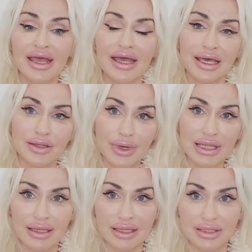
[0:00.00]
in the way
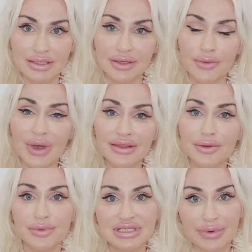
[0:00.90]
that they do, why their
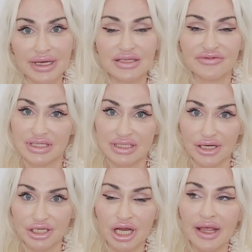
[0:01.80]
perspective is
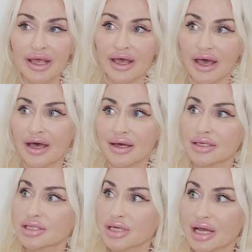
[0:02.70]
such.
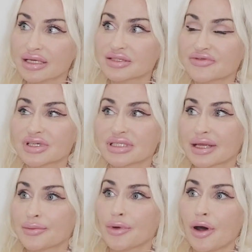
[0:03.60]
Dawkins, for
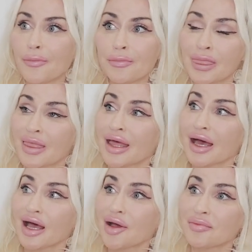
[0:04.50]
example,
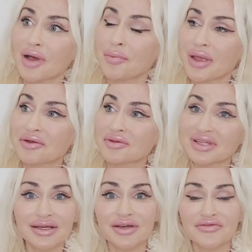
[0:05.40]

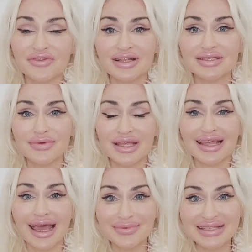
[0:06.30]
apparently good friends with
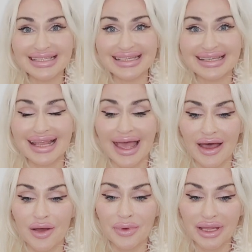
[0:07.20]
Epstein,
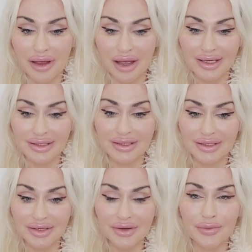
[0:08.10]
went
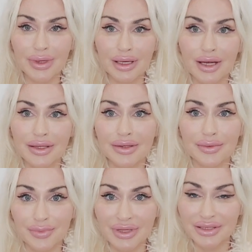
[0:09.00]
on
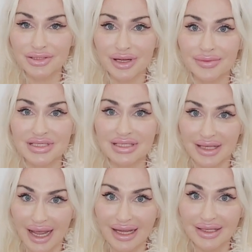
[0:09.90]
the plane trips to
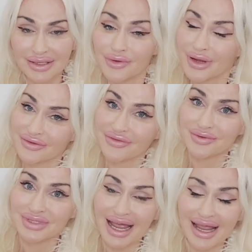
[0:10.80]
the island quite a few
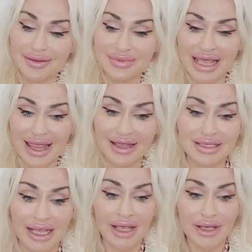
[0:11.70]
times. And
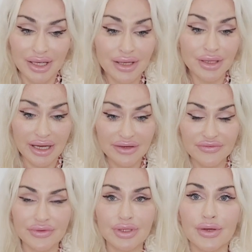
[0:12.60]
a lot
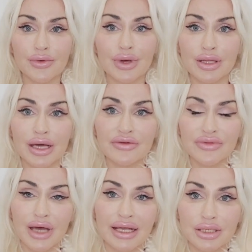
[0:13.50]
of
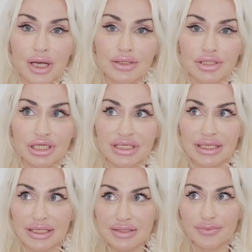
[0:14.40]
the ideologies
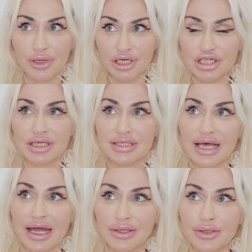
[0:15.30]
he's pushed is
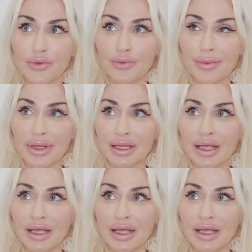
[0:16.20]
that, women,